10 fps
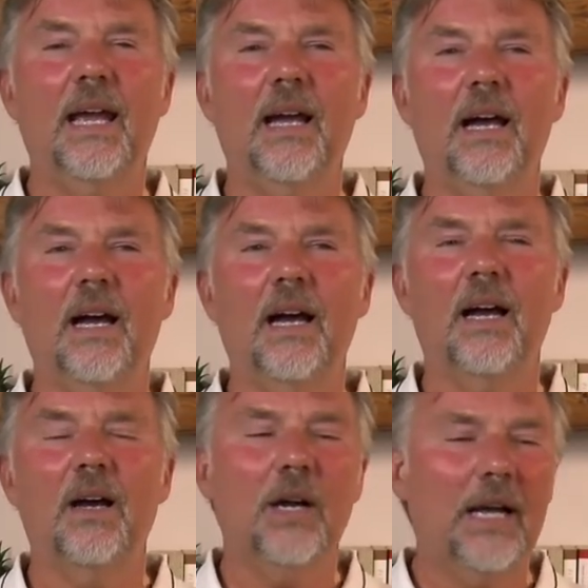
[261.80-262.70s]

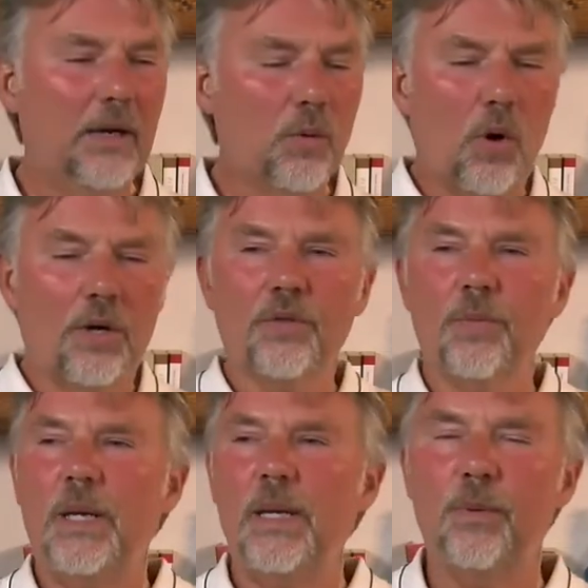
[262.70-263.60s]
And what are the
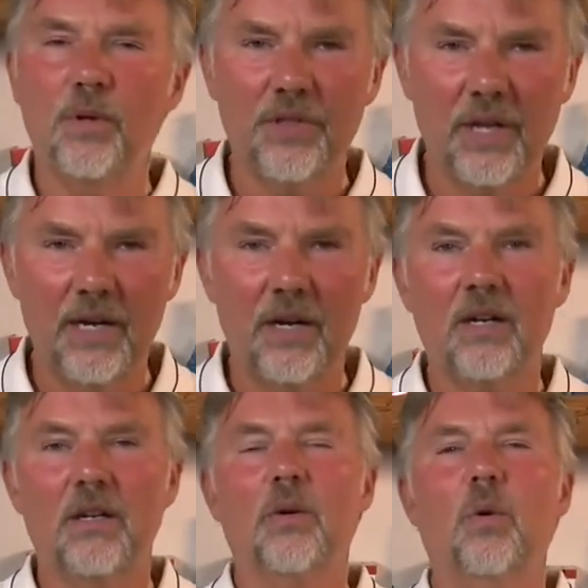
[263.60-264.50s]
people
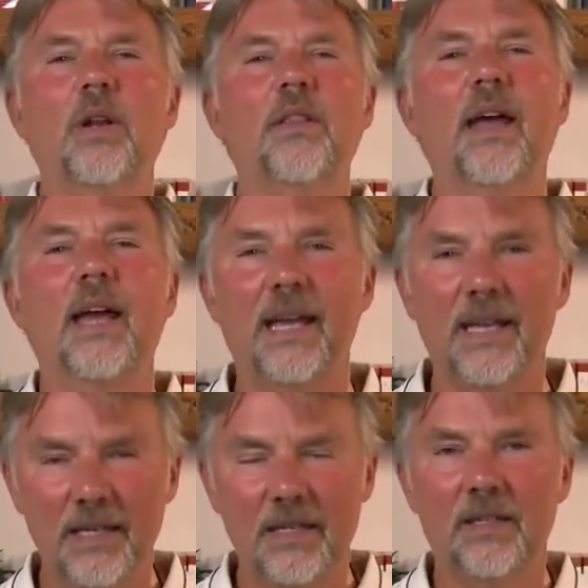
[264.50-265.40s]
there, what do
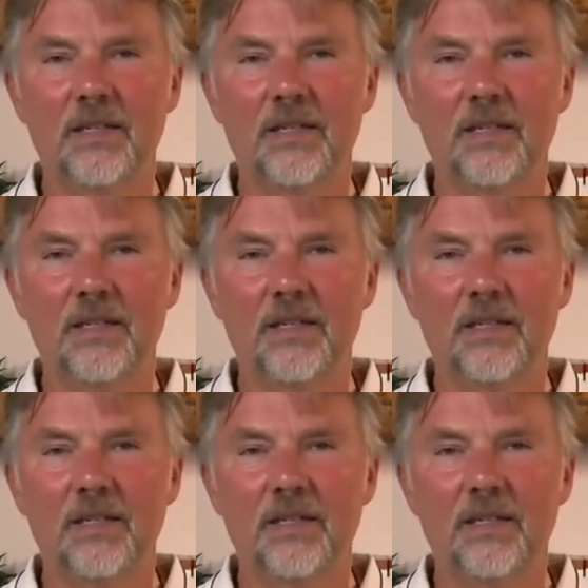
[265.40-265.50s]
they